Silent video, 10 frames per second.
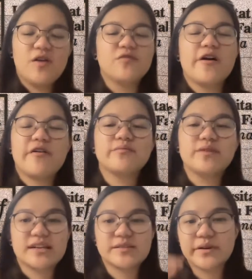a valuable
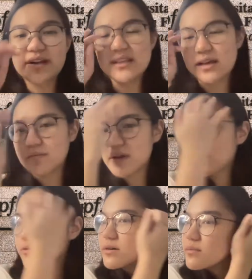experience, a
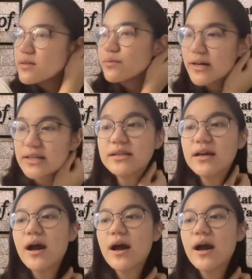memorable one,